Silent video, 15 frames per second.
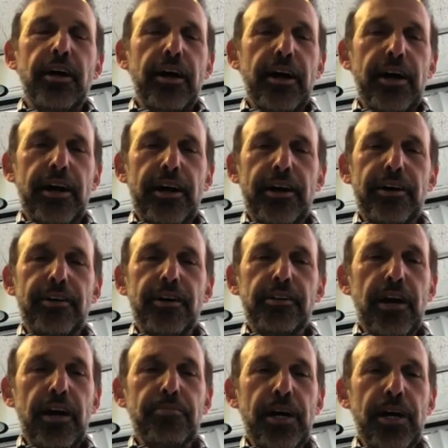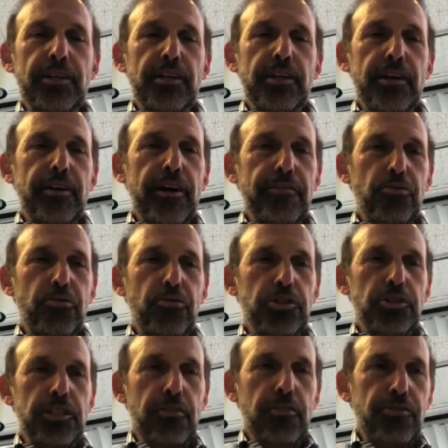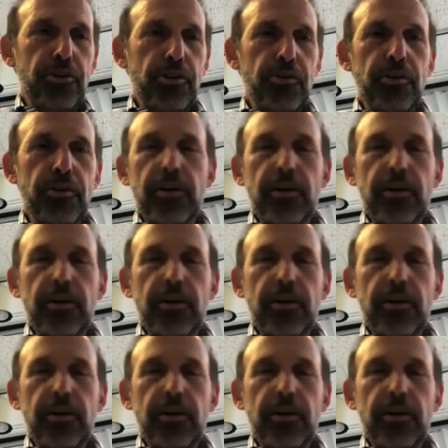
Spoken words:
A lot of banks. I fortunately have a few.